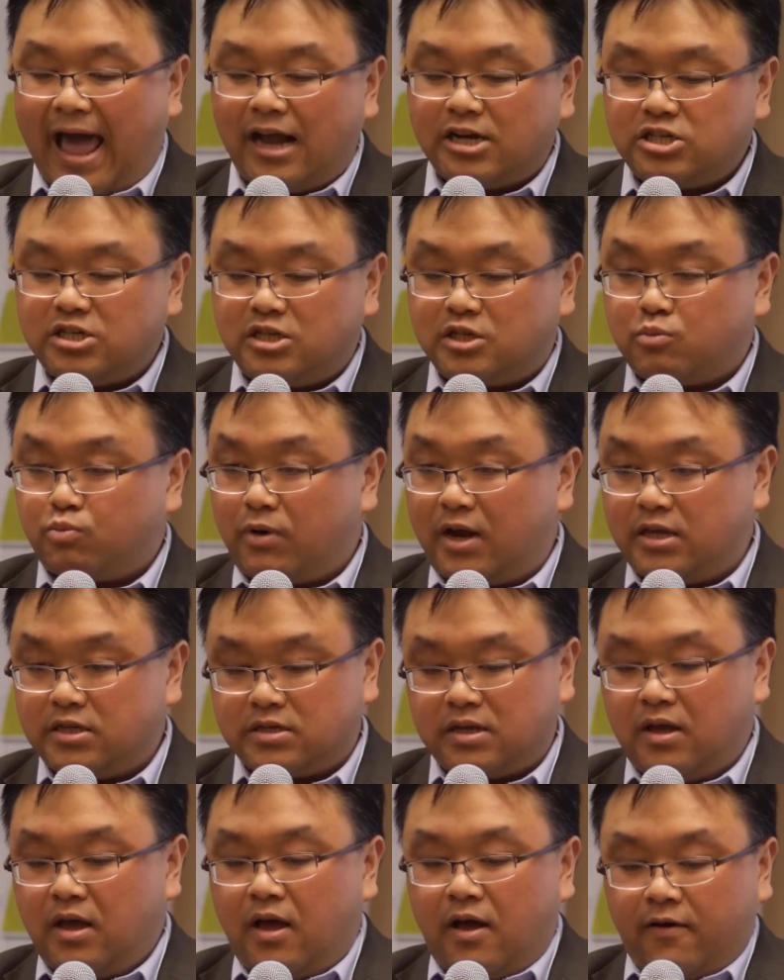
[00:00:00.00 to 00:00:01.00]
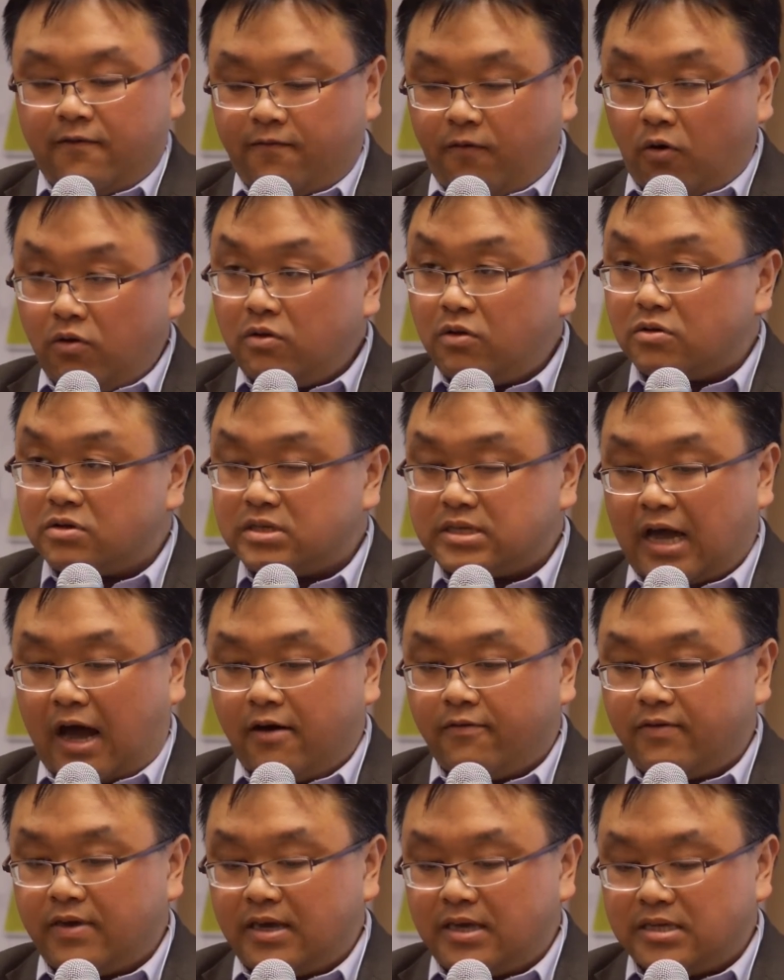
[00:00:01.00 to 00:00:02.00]
actually springs further
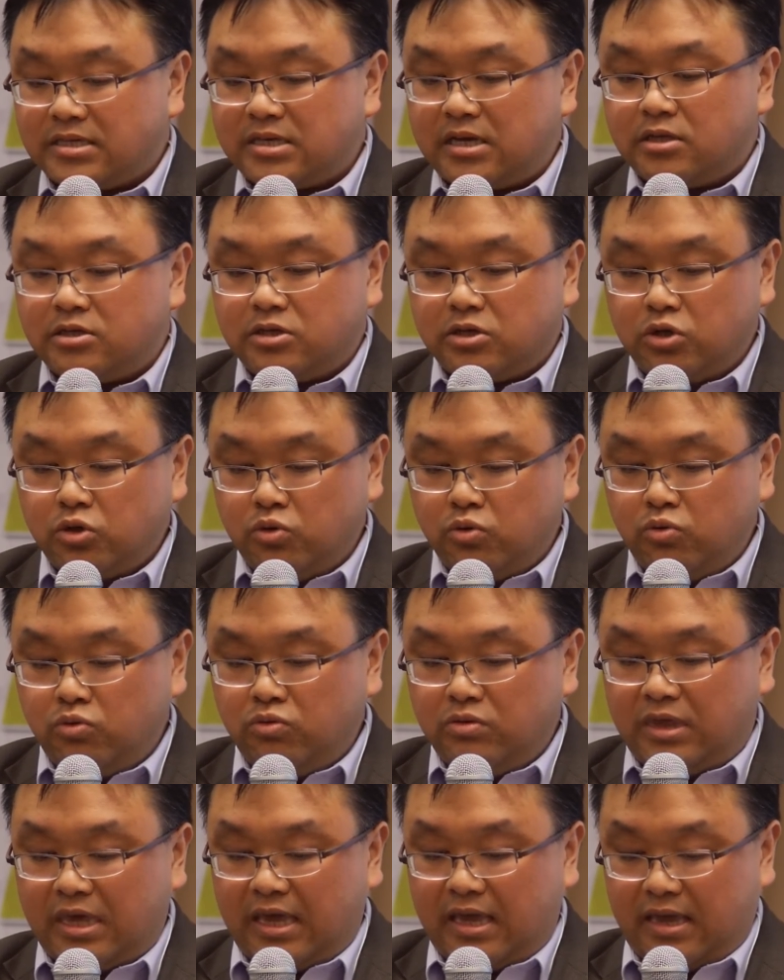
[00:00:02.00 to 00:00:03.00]
southeast to